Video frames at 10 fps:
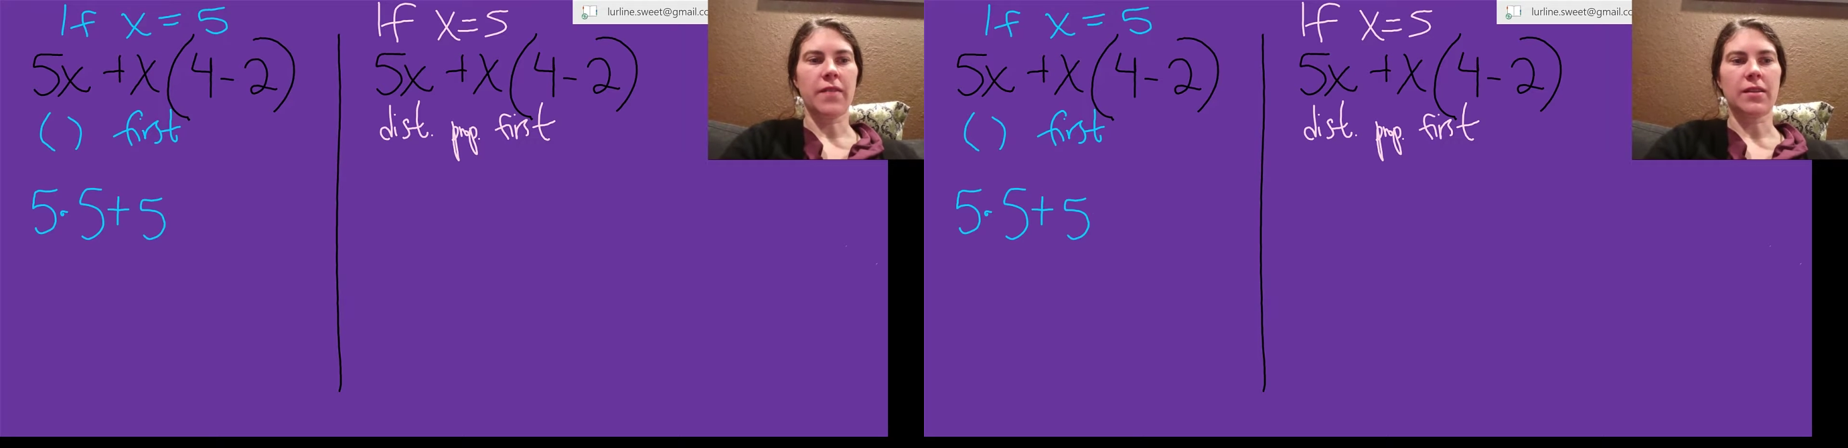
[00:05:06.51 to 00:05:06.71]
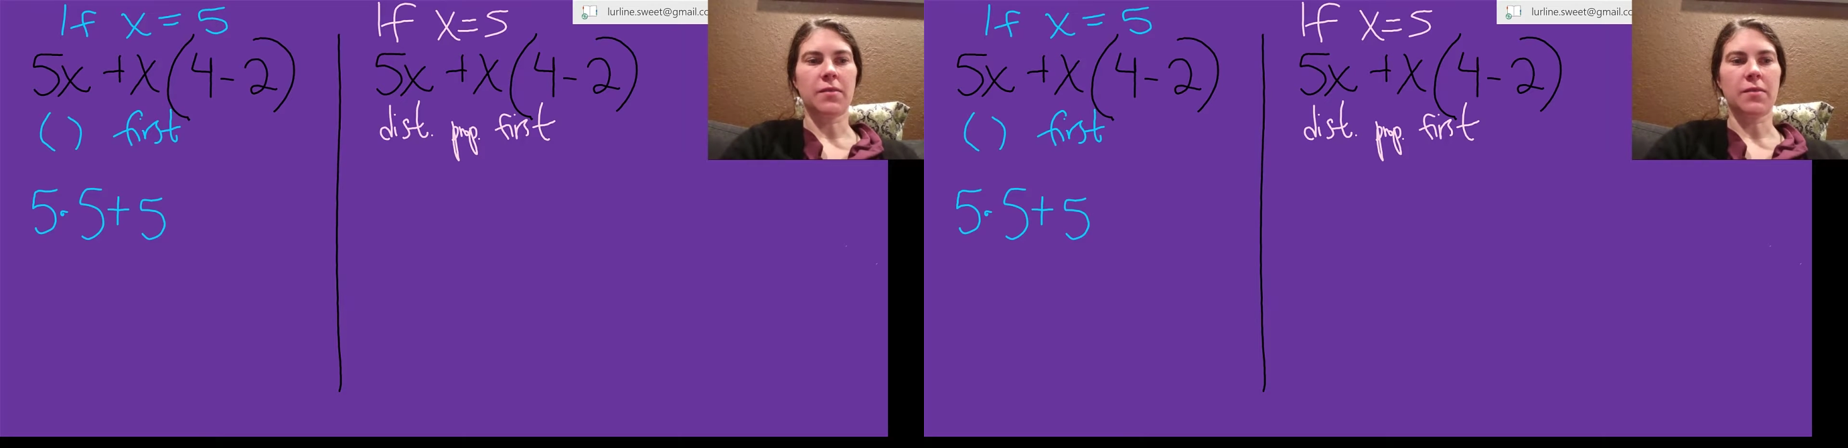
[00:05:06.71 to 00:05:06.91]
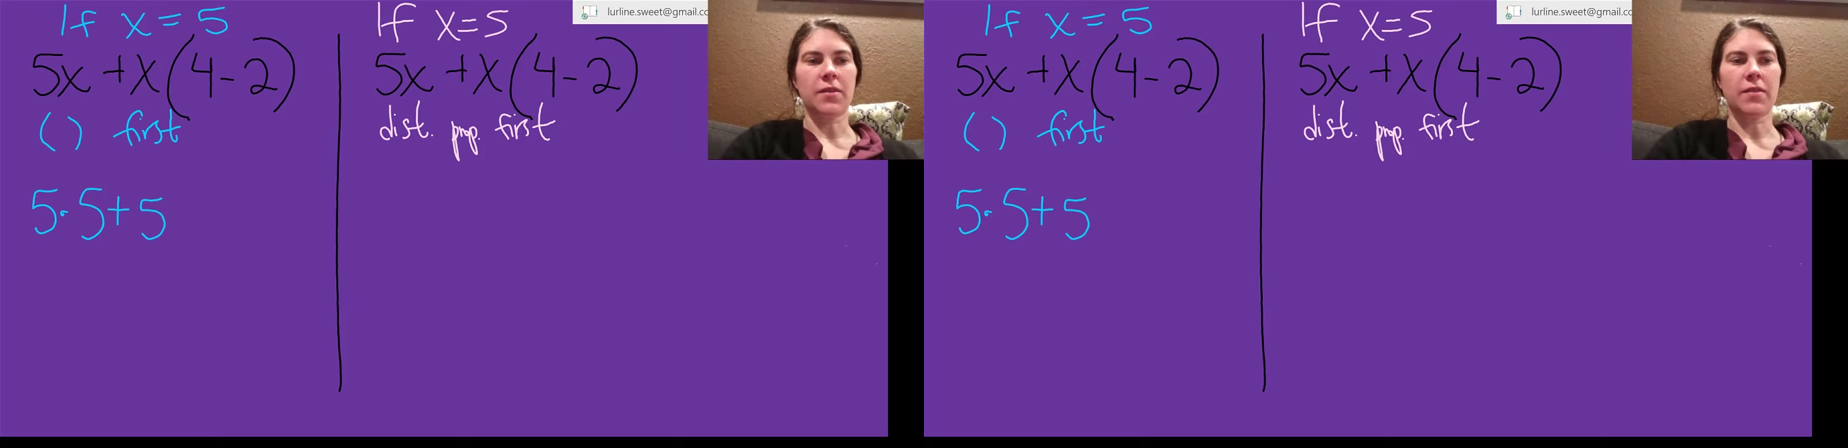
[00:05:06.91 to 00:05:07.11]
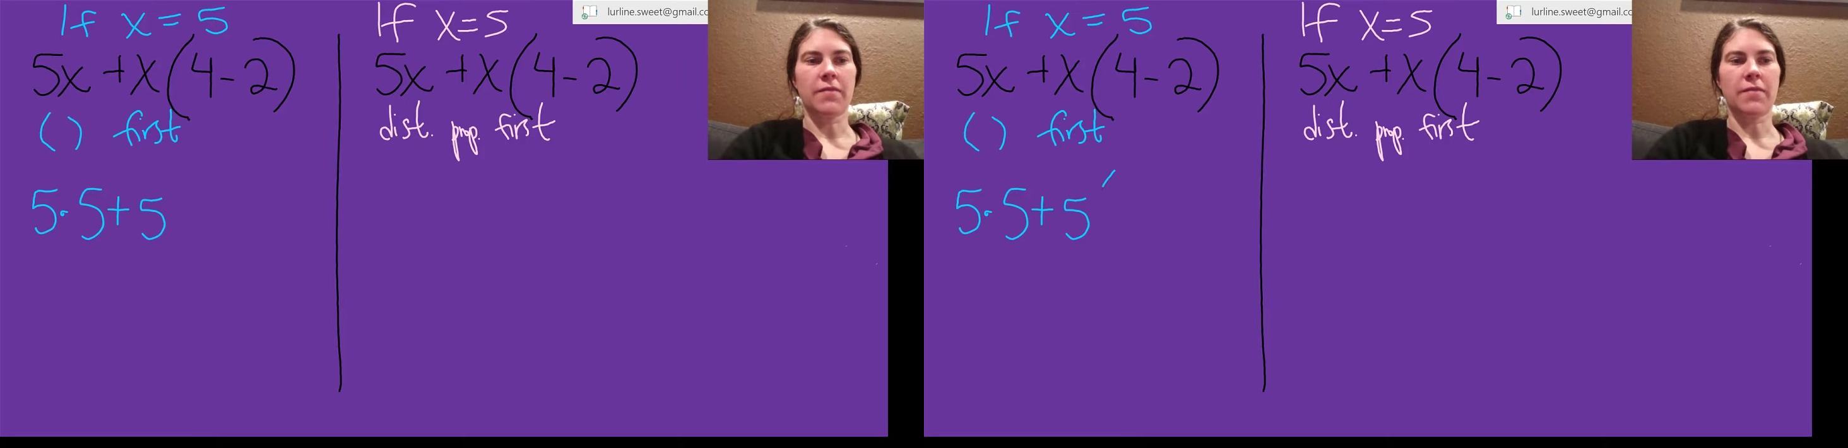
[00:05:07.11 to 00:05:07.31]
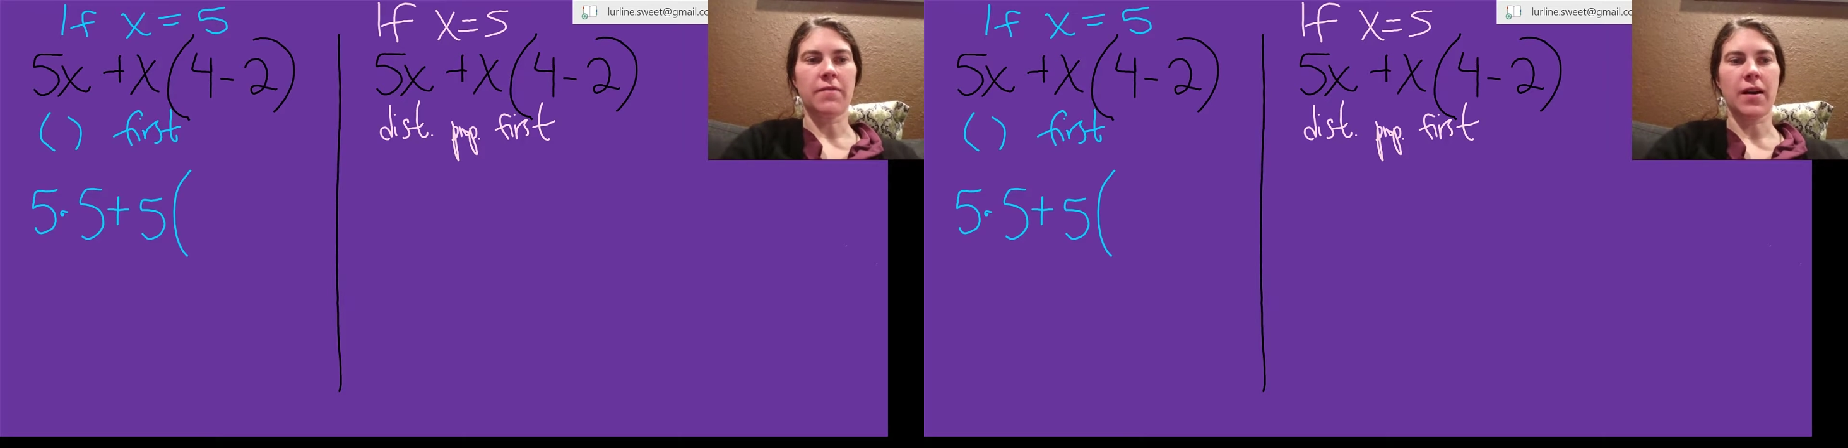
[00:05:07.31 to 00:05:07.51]
of x, I'm
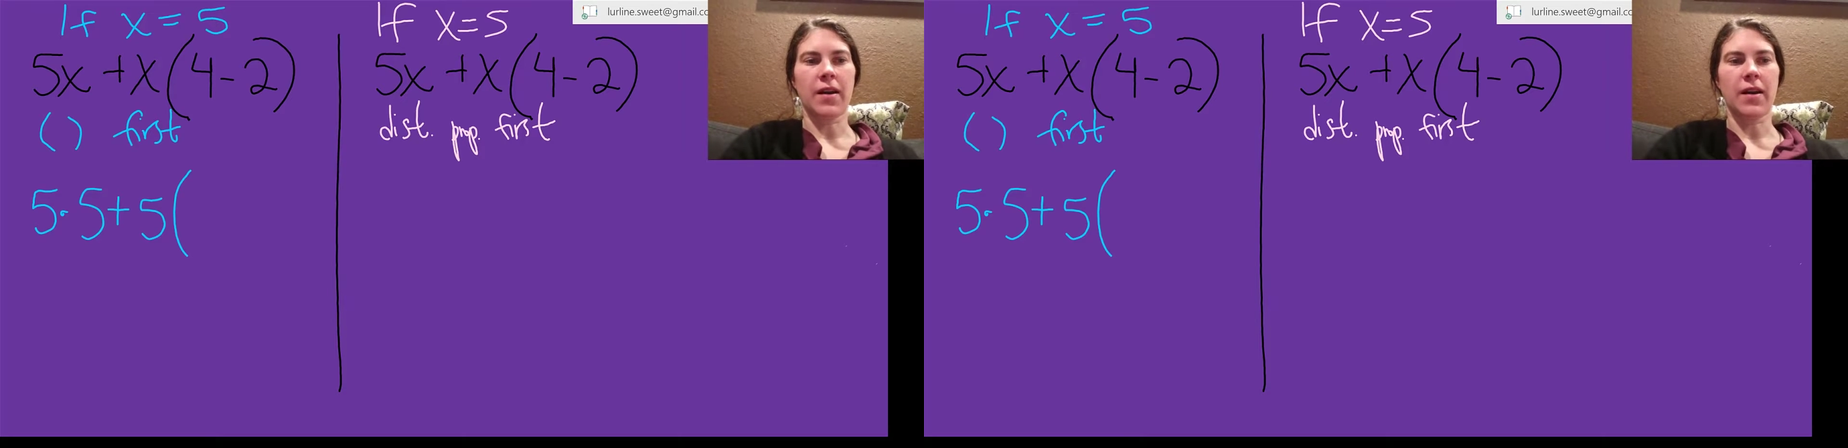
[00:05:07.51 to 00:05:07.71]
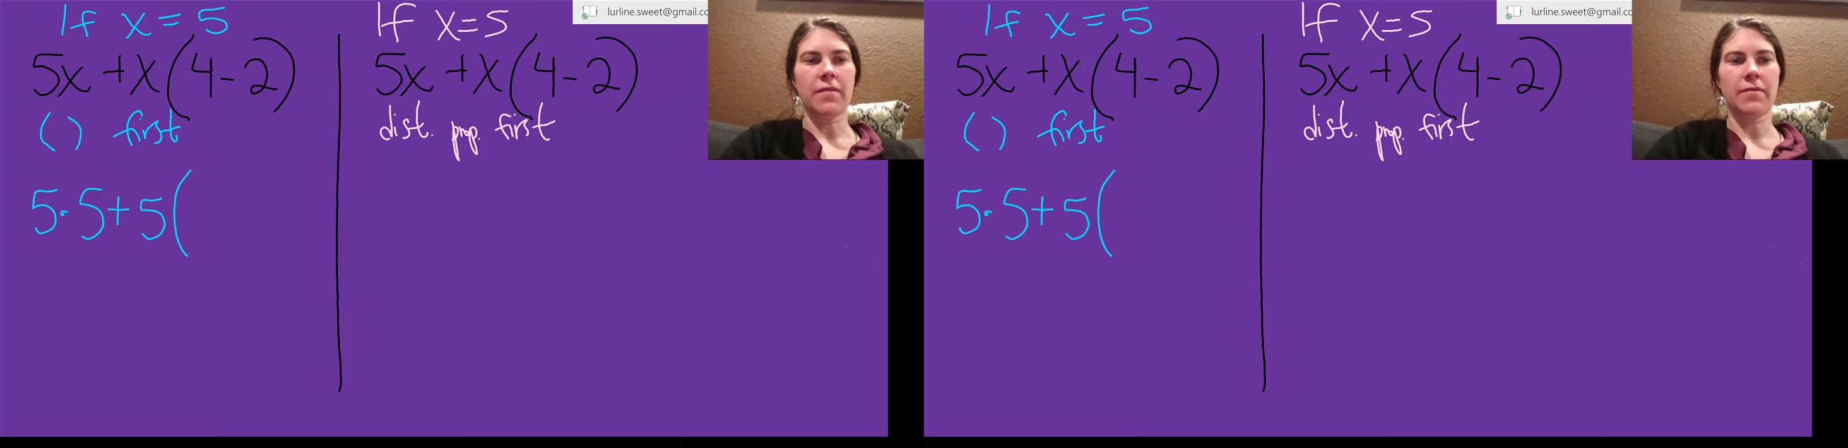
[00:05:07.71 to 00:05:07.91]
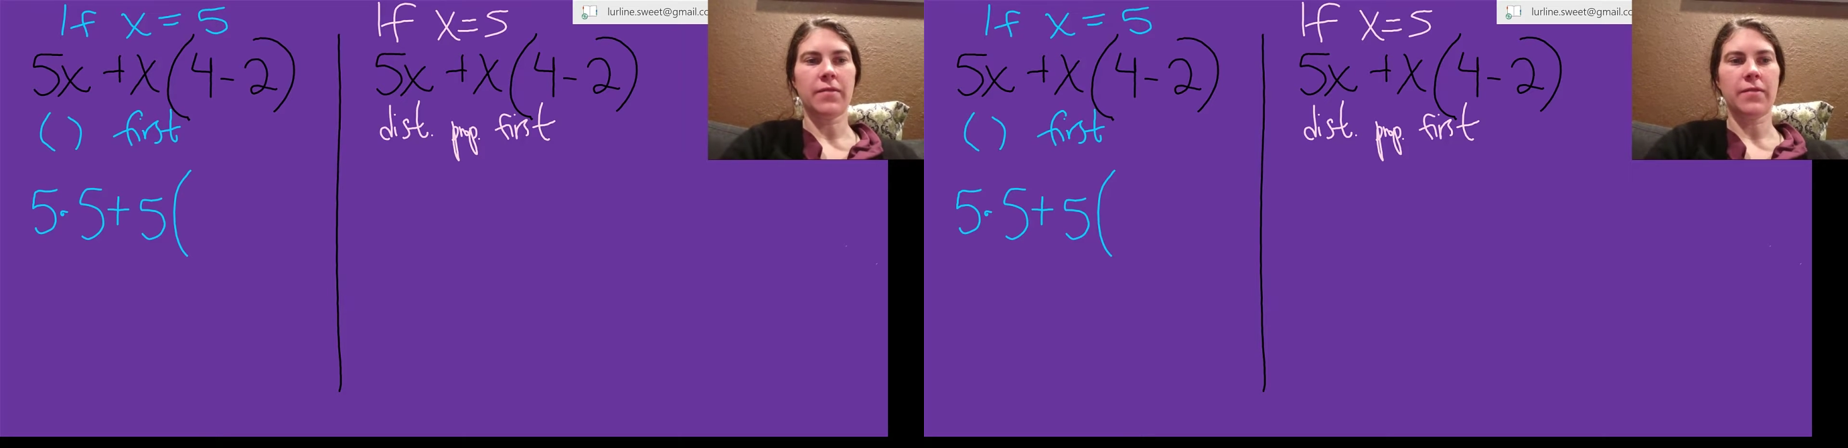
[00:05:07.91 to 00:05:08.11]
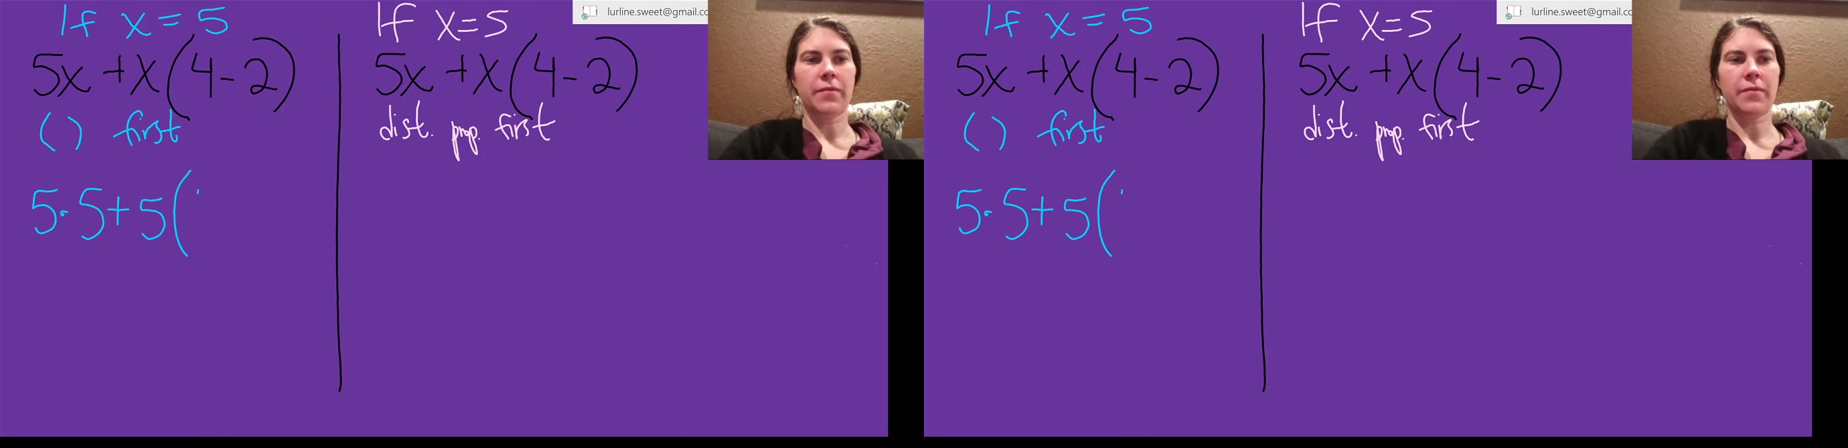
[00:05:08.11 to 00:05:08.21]
going to write 5,